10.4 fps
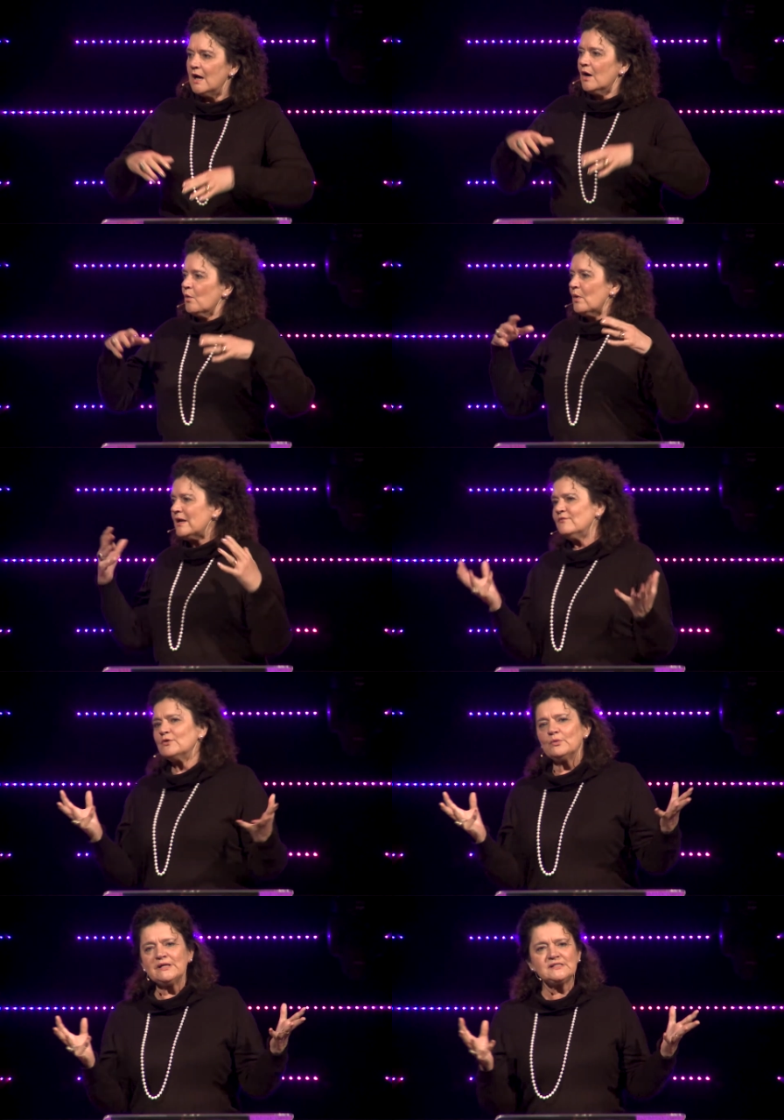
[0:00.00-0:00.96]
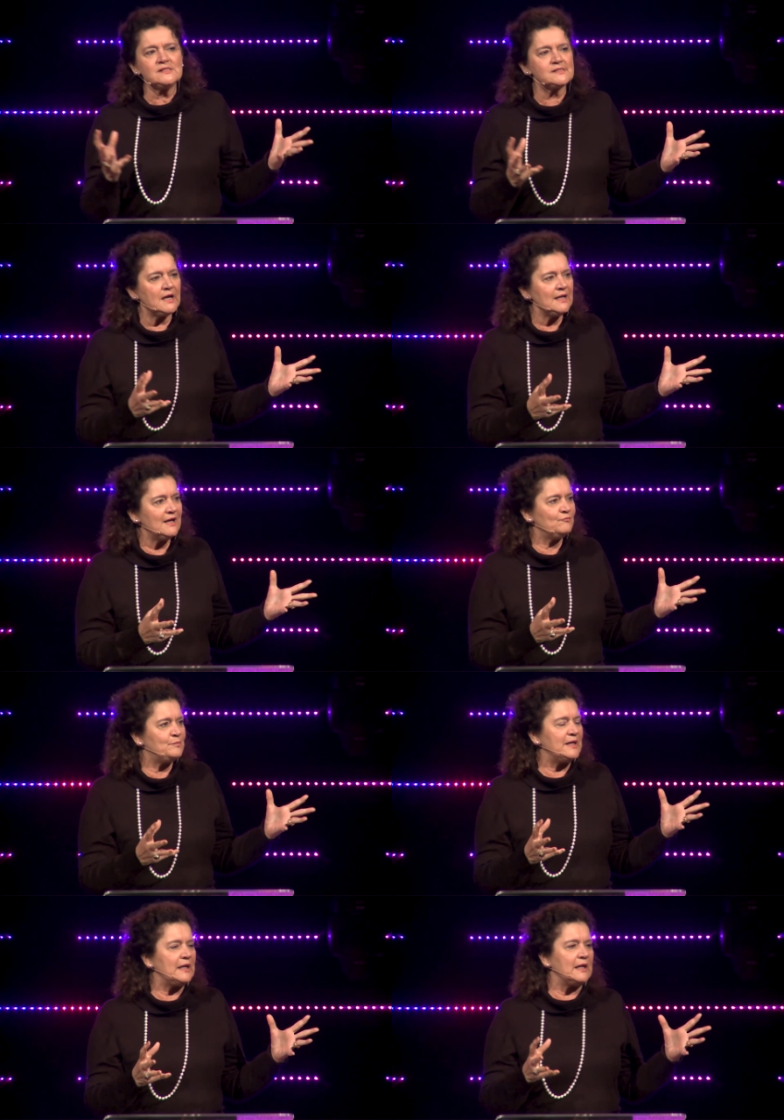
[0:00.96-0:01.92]
One of the reasons I love
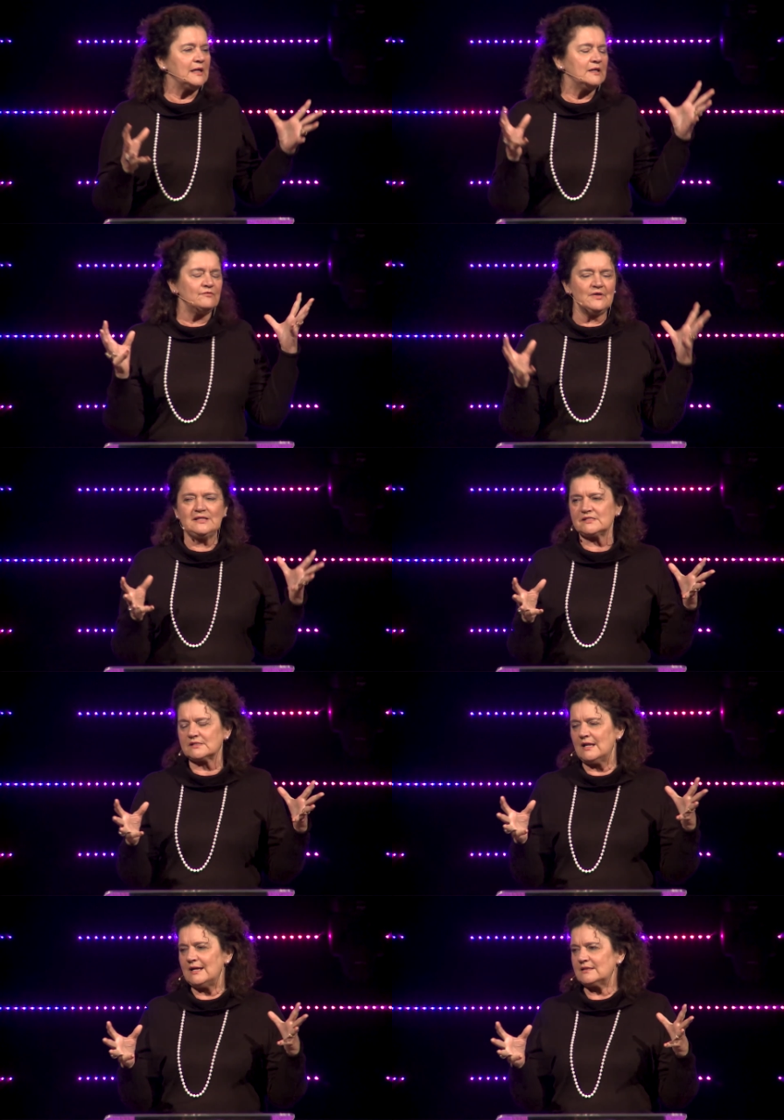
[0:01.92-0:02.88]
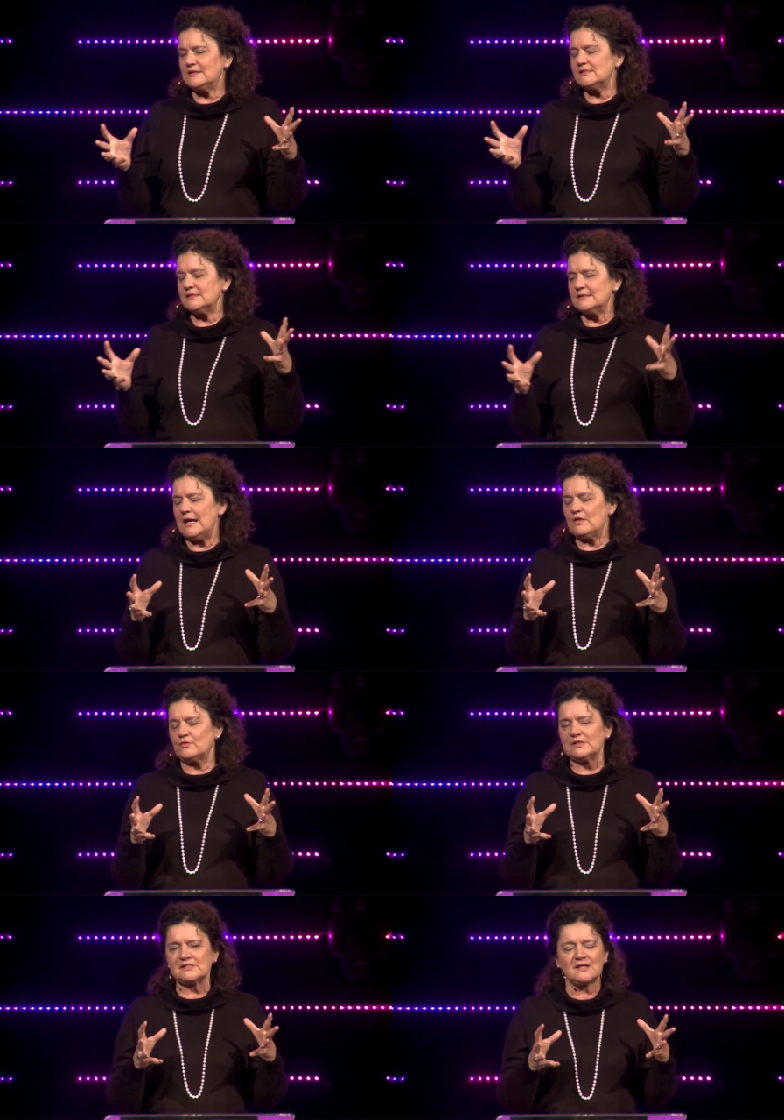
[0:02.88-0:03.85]
being in events like this and
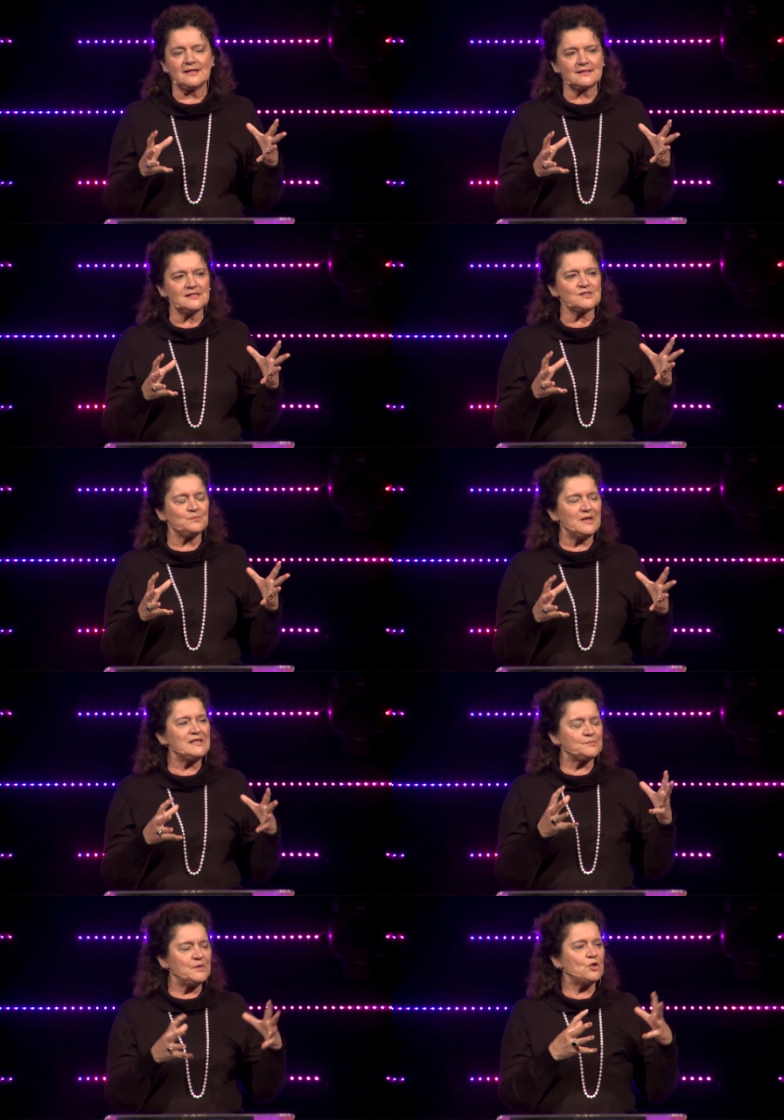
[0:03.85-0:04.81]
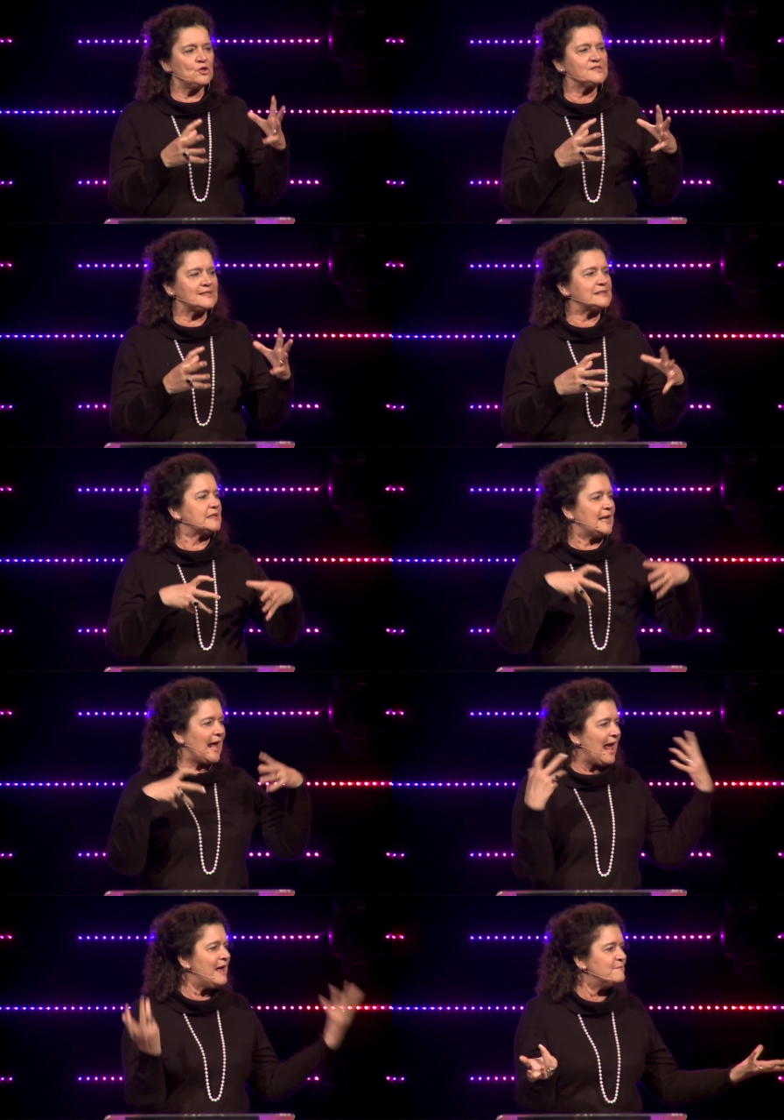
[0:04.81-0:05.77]
gatherings like this is because there's an
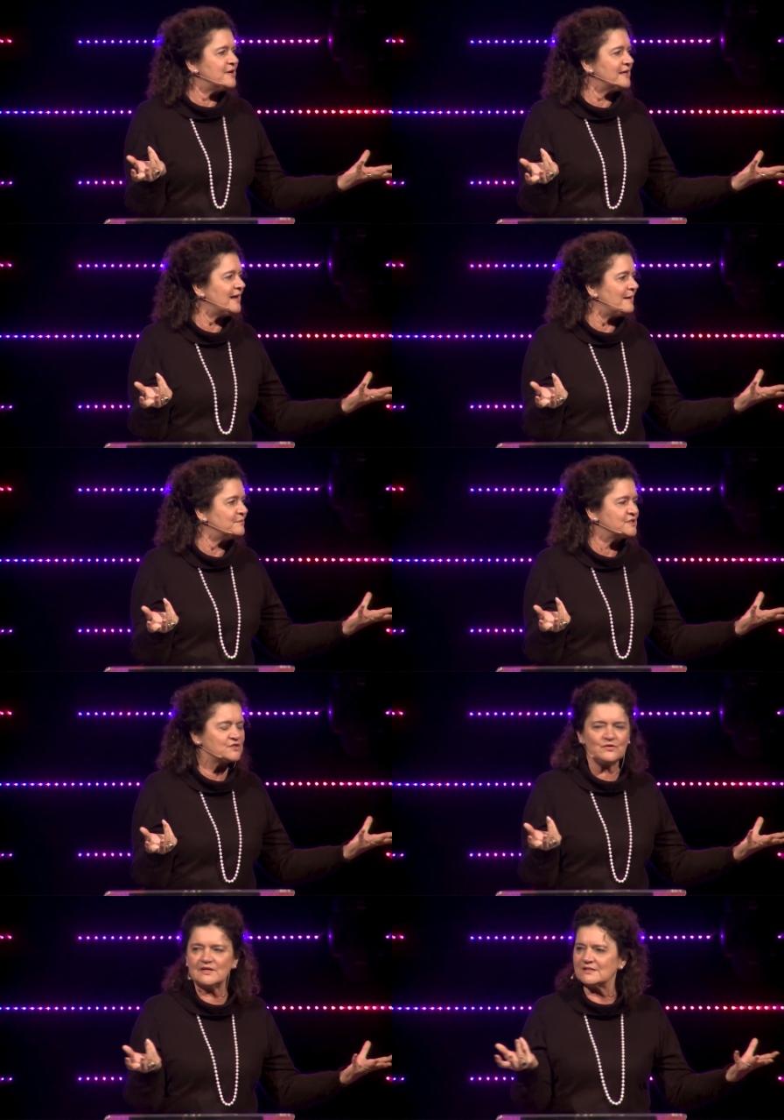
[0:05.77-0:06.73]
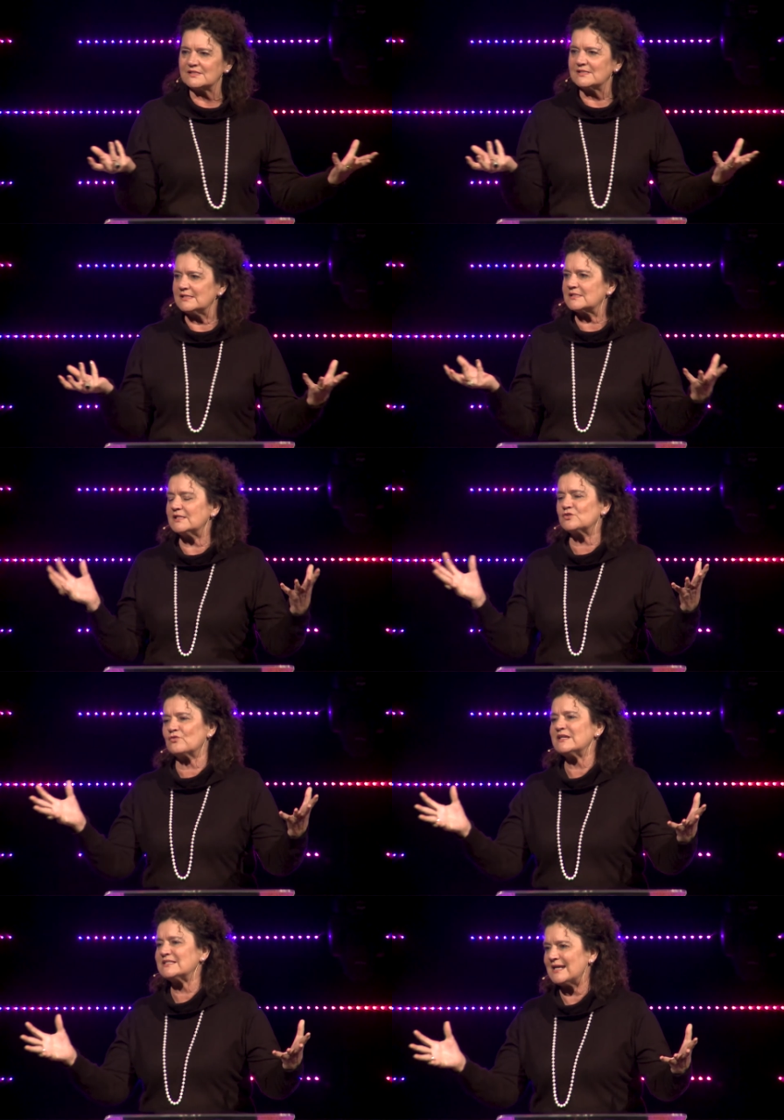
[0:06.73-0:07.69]
ambient atmosphere that says, let's
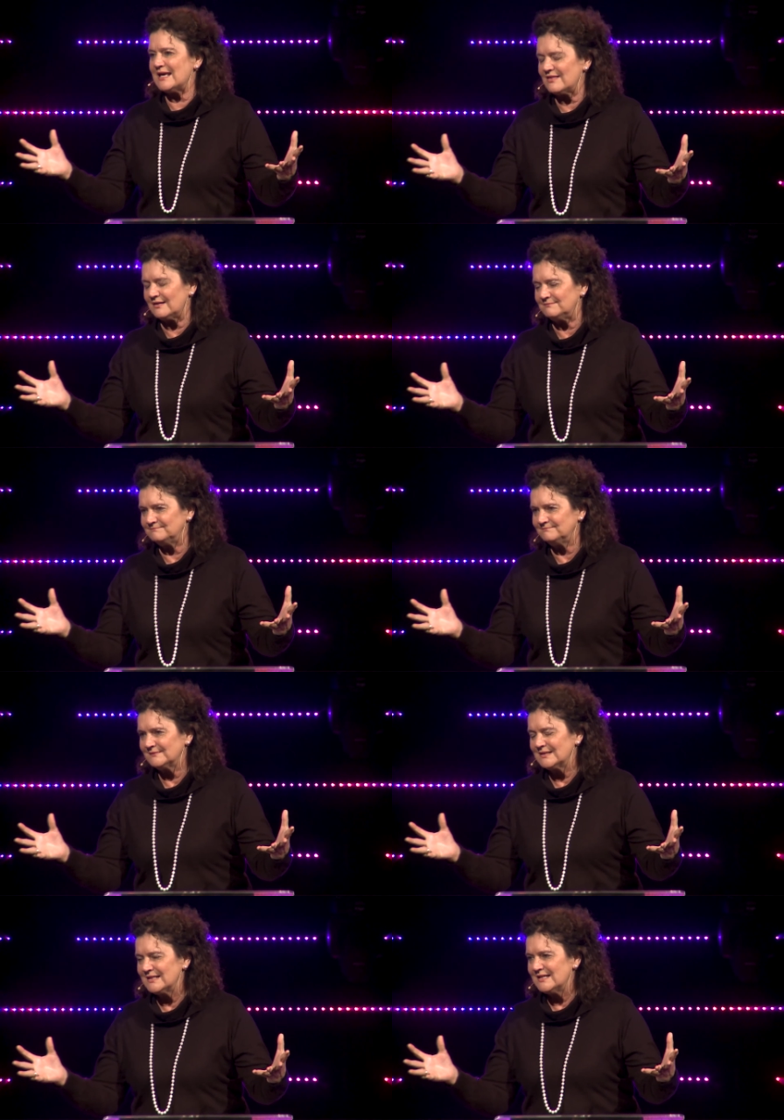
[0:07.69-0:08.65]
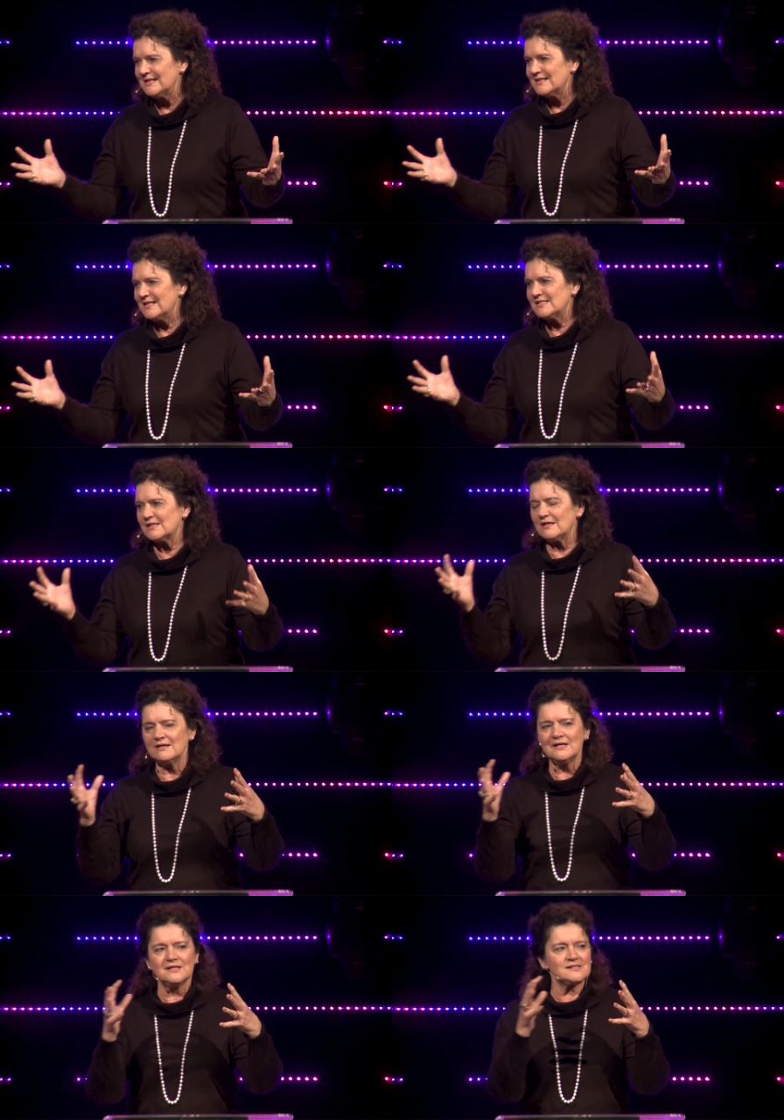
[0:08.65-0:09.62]
run together. There's a
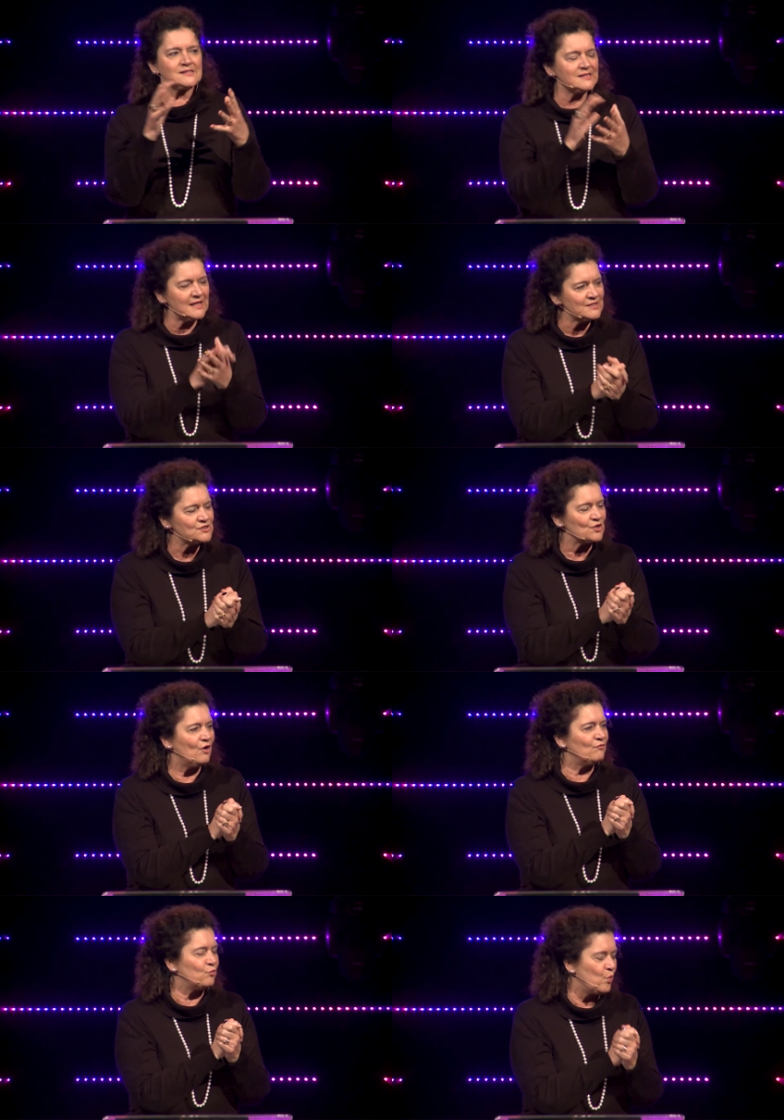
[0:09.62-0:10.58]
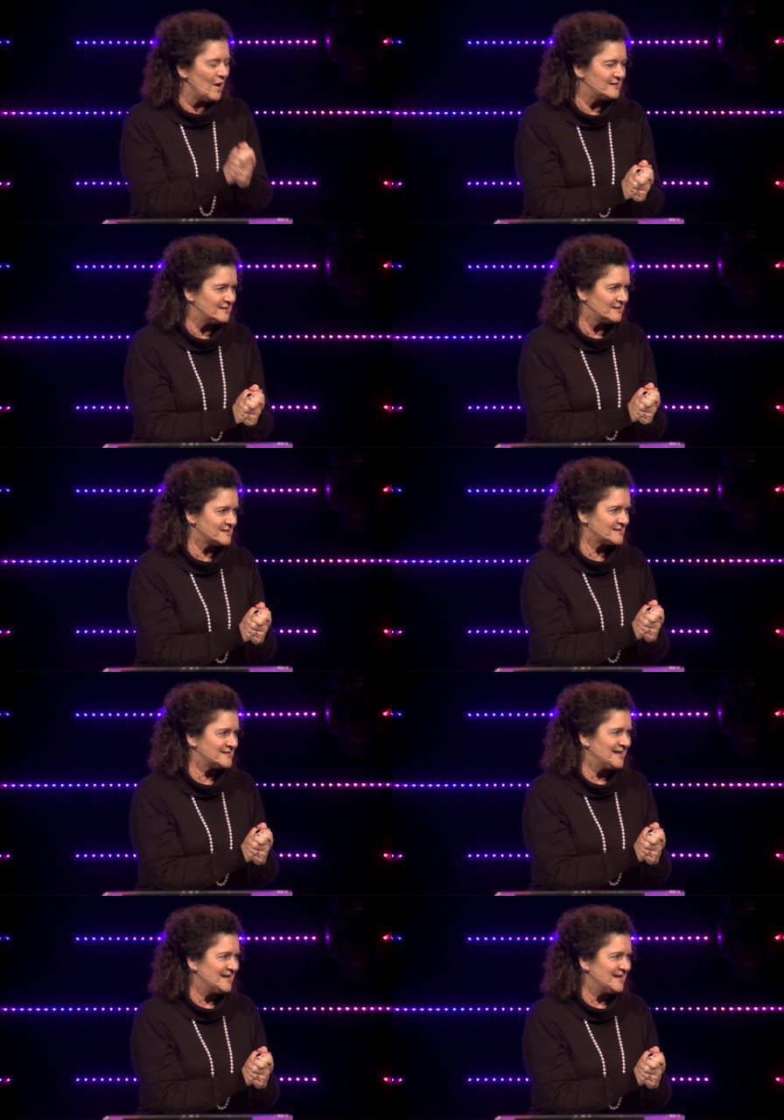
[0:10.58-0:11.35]
sense of oneness,